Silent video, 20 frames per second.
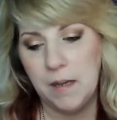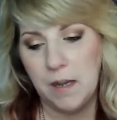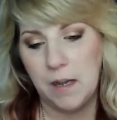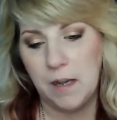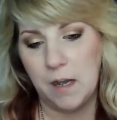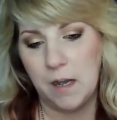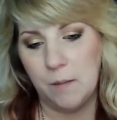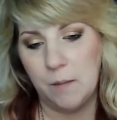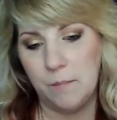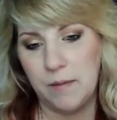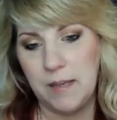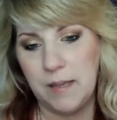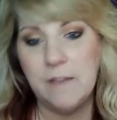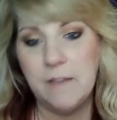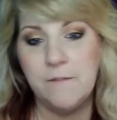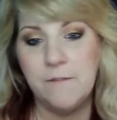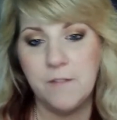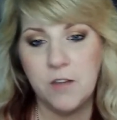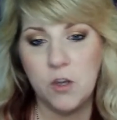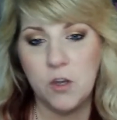
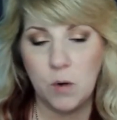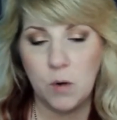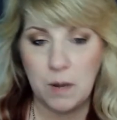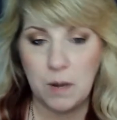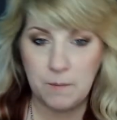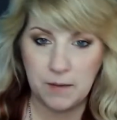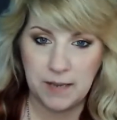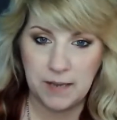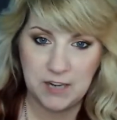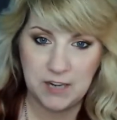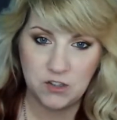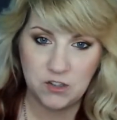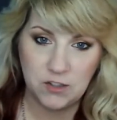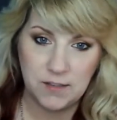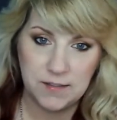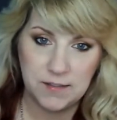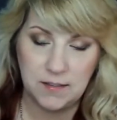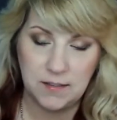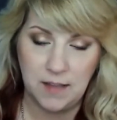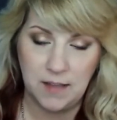If your application
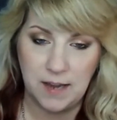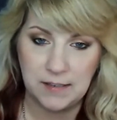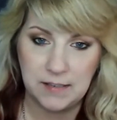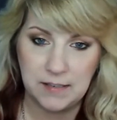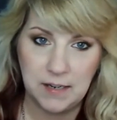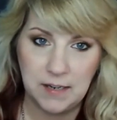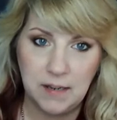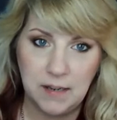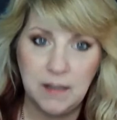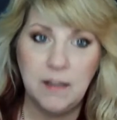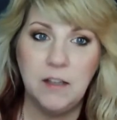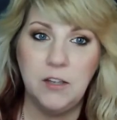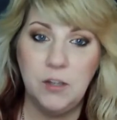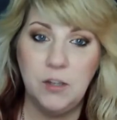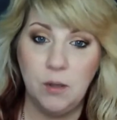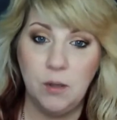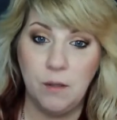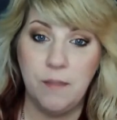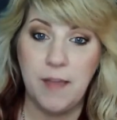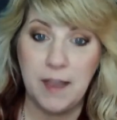is selected,
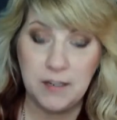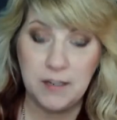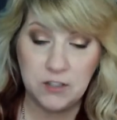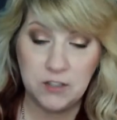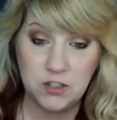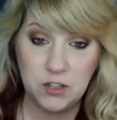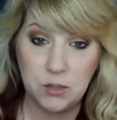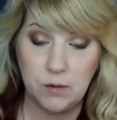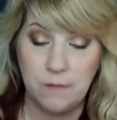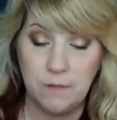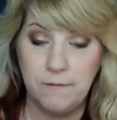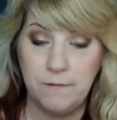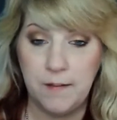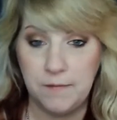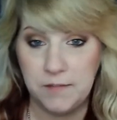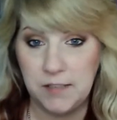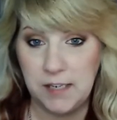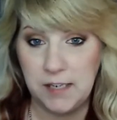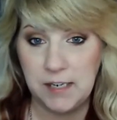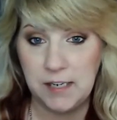you'll then do a
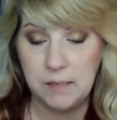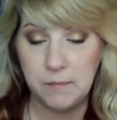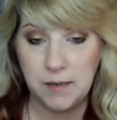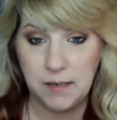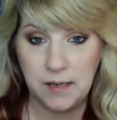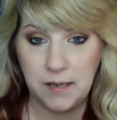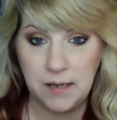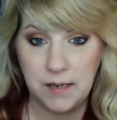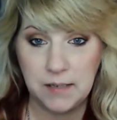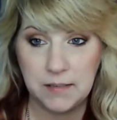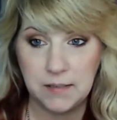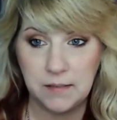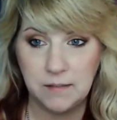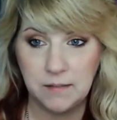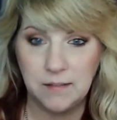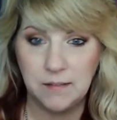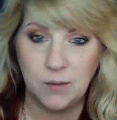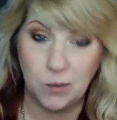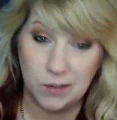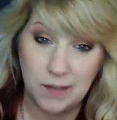15-minute
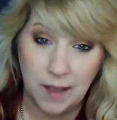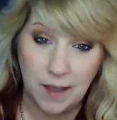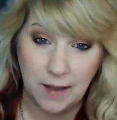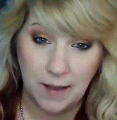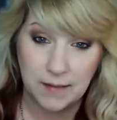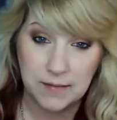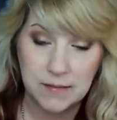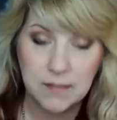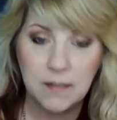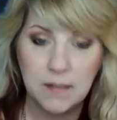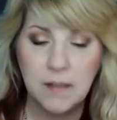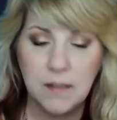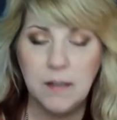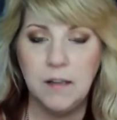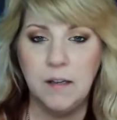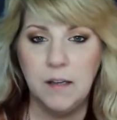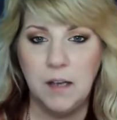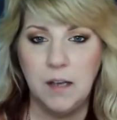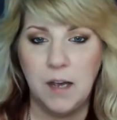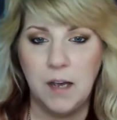or less
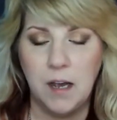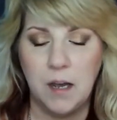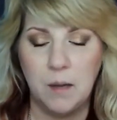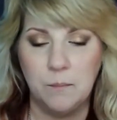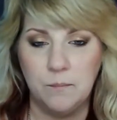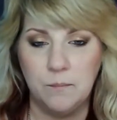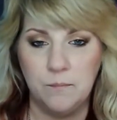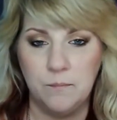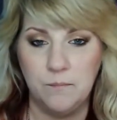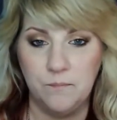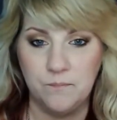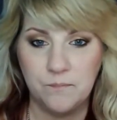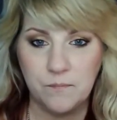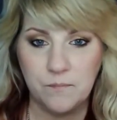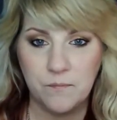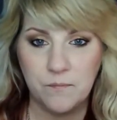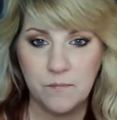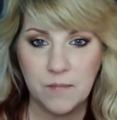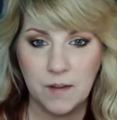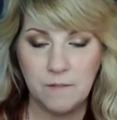
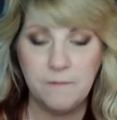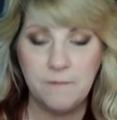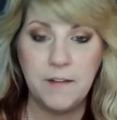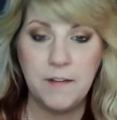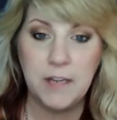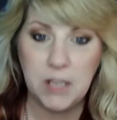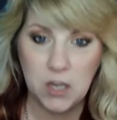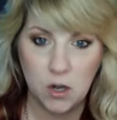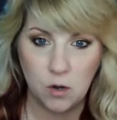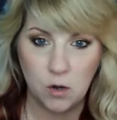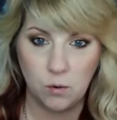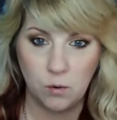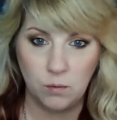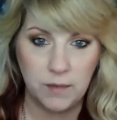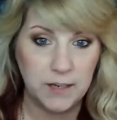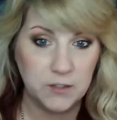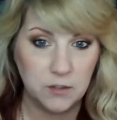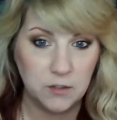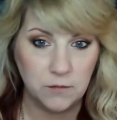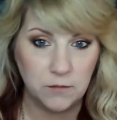video
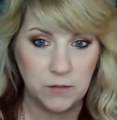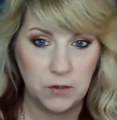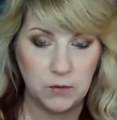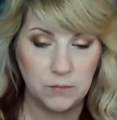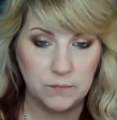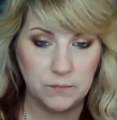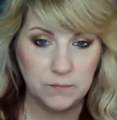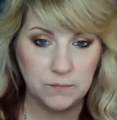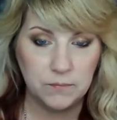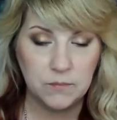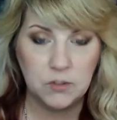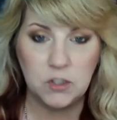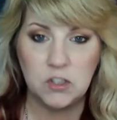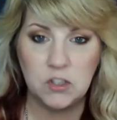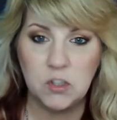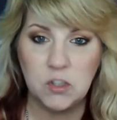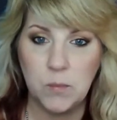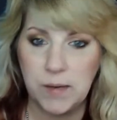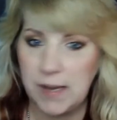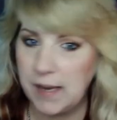interview,
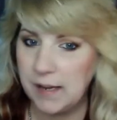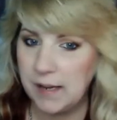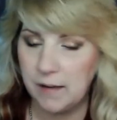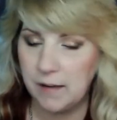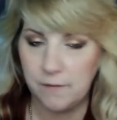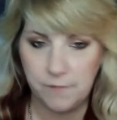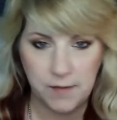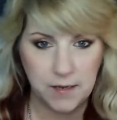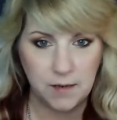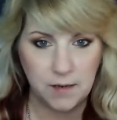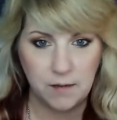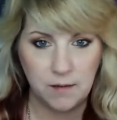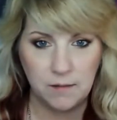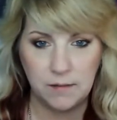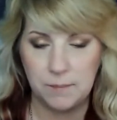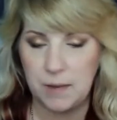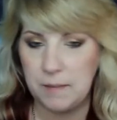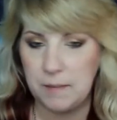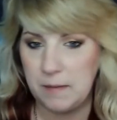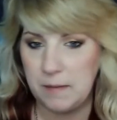just so we can get a
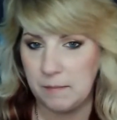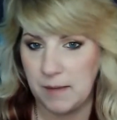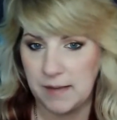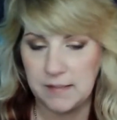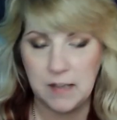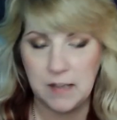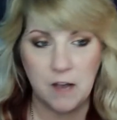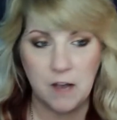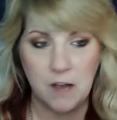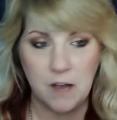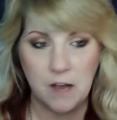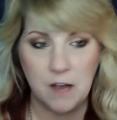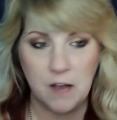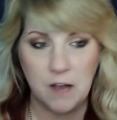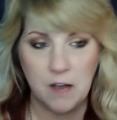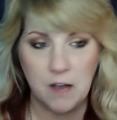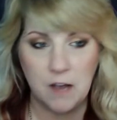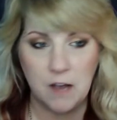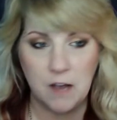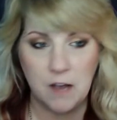feel. It might be myself,
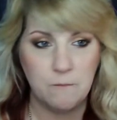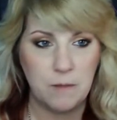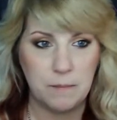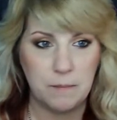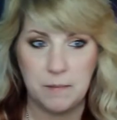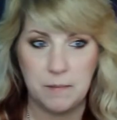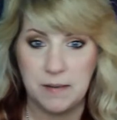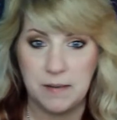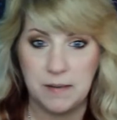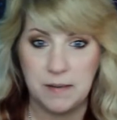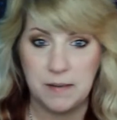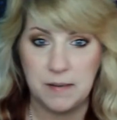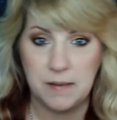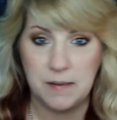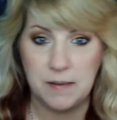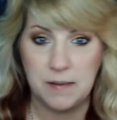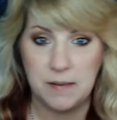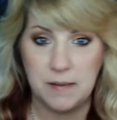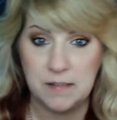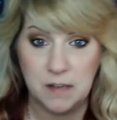
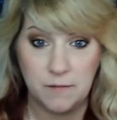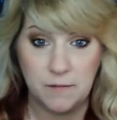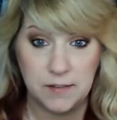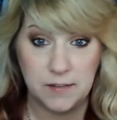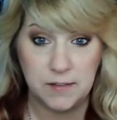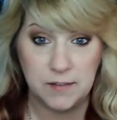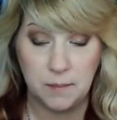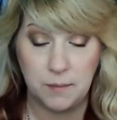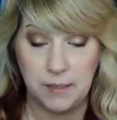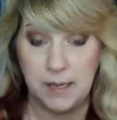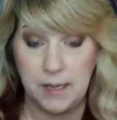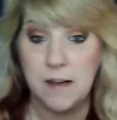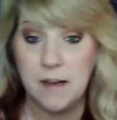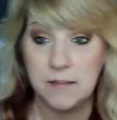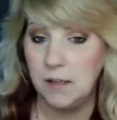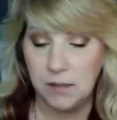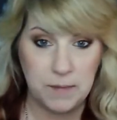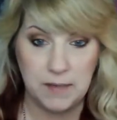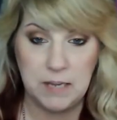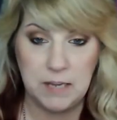and somebody
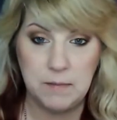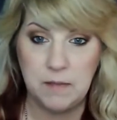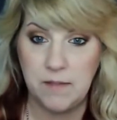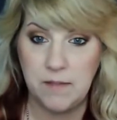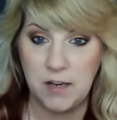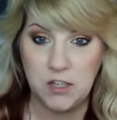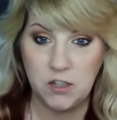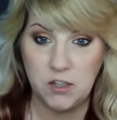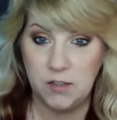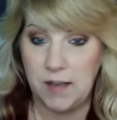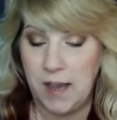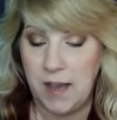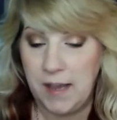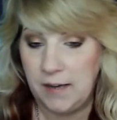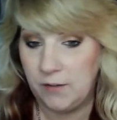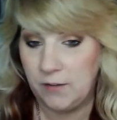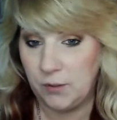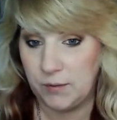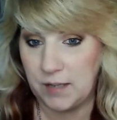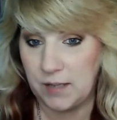else. Actually, I
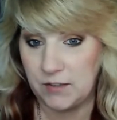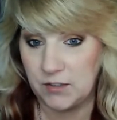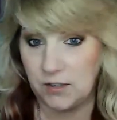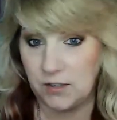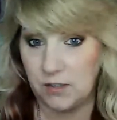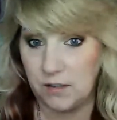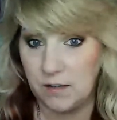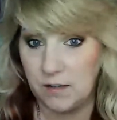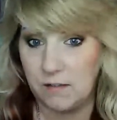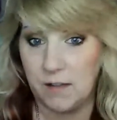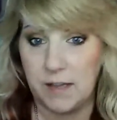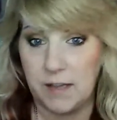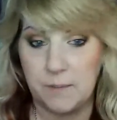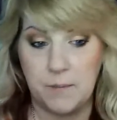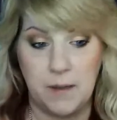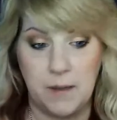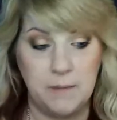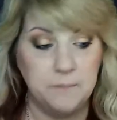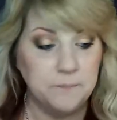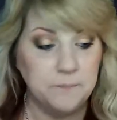don't know what that's going to look like,
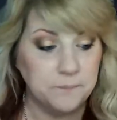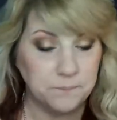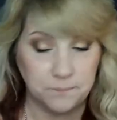but